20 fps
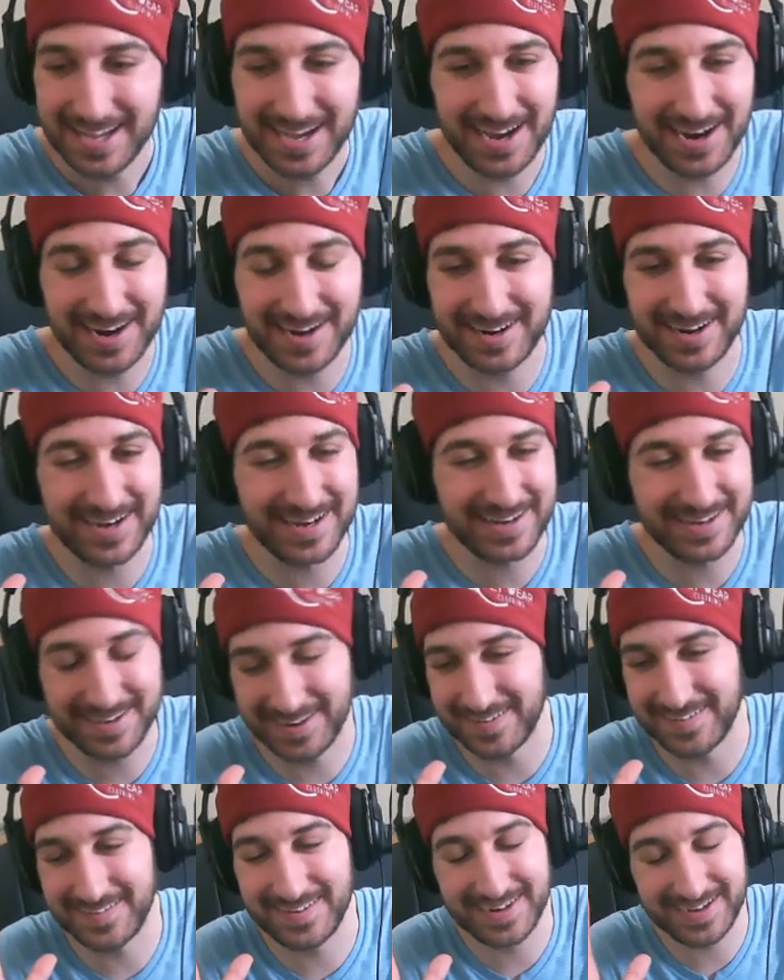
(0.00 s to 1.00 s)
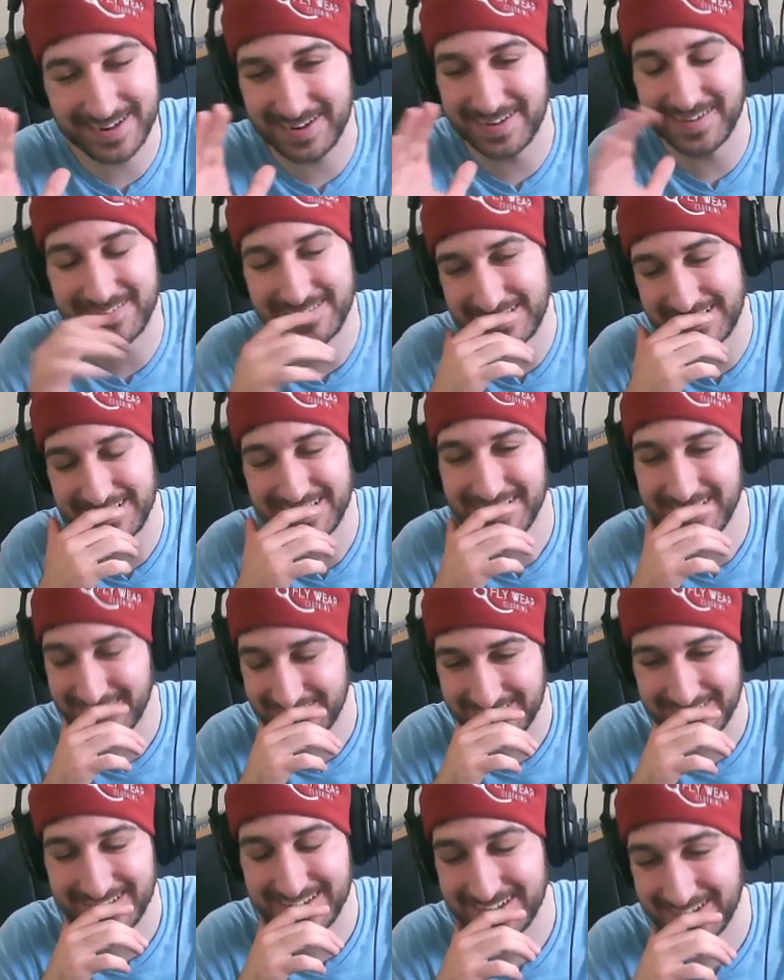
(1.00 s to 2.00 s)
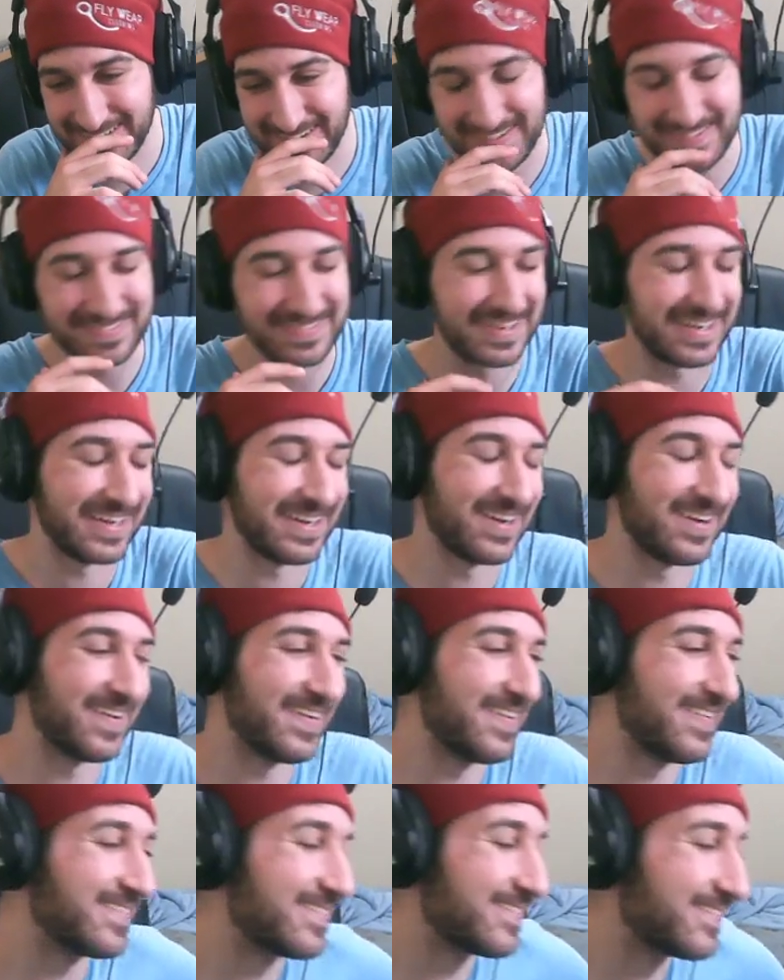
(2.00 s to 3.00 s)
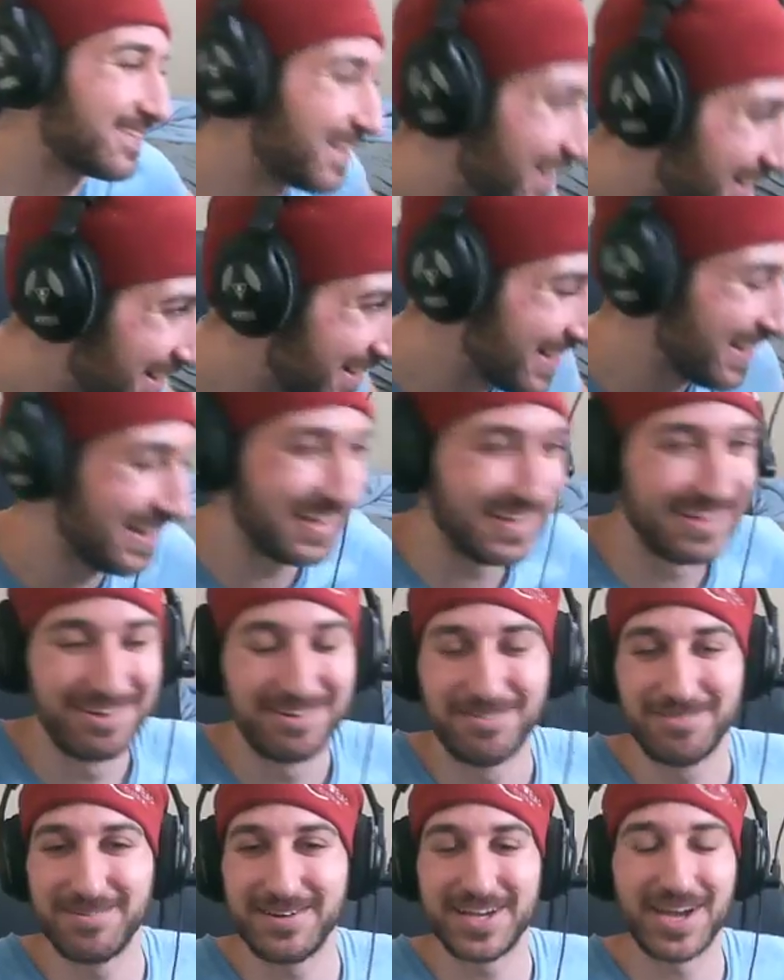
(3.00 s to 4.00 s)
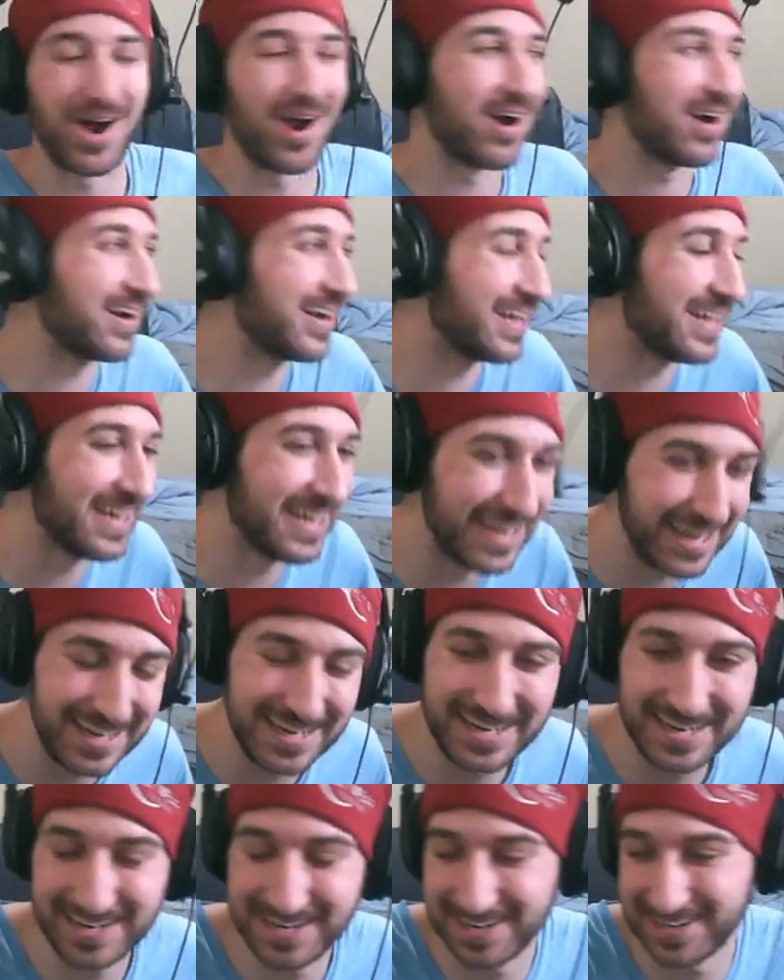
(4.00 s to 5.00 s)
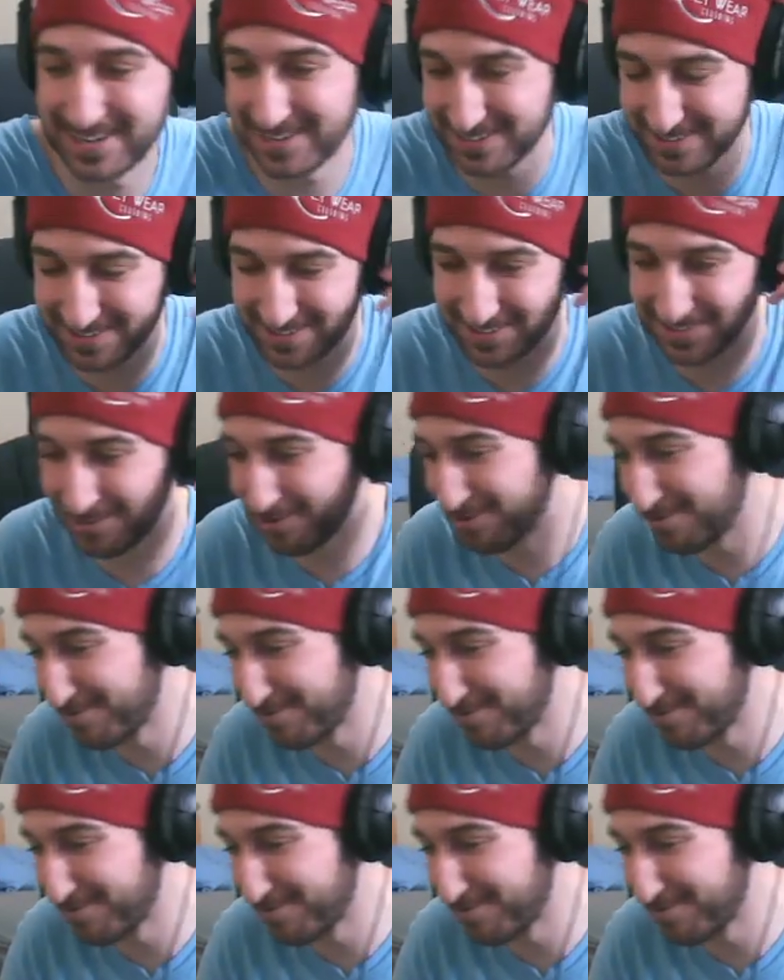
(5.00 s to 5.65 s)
All right, all right, all right, all right, all right, all right. We are in here, dude. Oh